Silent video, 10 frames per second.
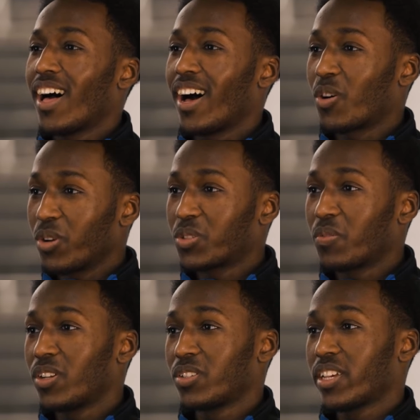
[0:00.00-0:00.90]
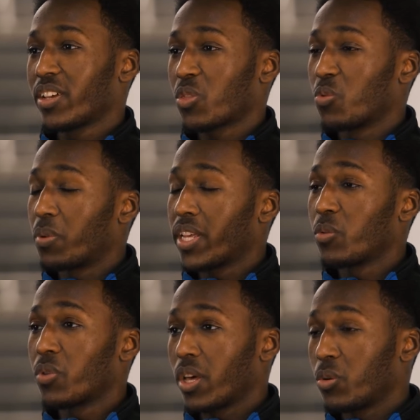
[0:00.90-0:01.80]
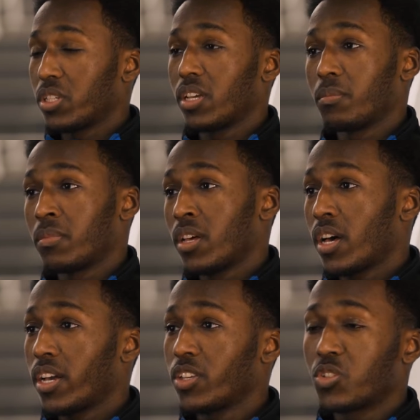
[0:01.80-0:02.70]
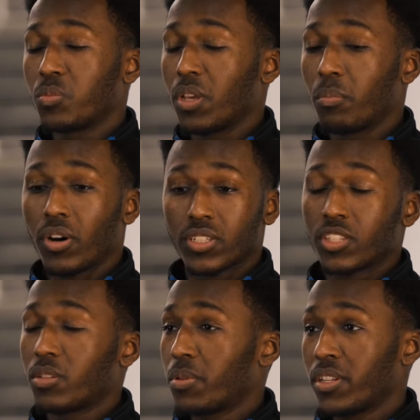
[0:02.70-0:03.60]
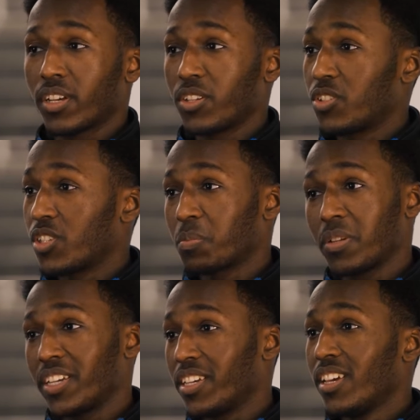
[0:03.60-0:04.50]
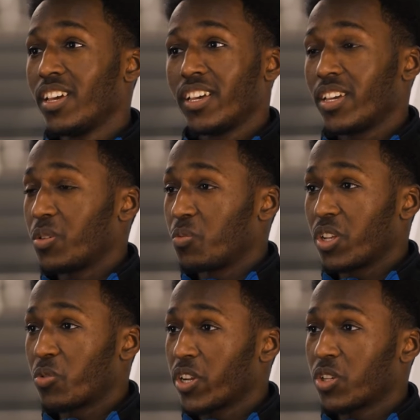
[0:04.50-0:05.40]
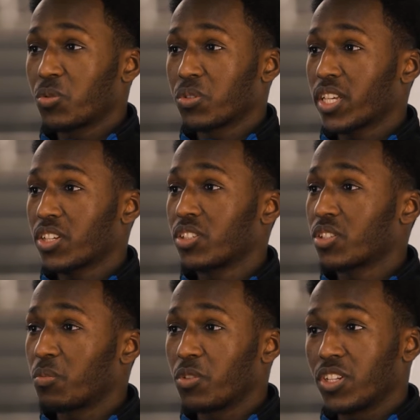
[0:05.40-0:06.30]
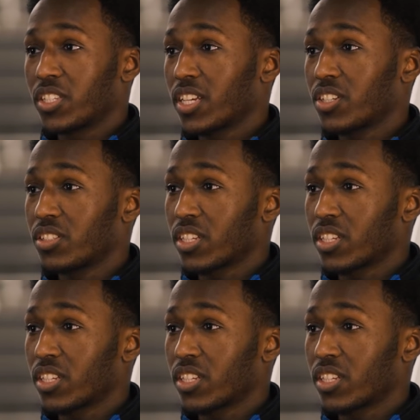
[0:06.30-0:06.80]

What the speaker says: I got into volunteering through playing with LDM. I used to be a participant. I used to just play in recreational sessions, community sessions,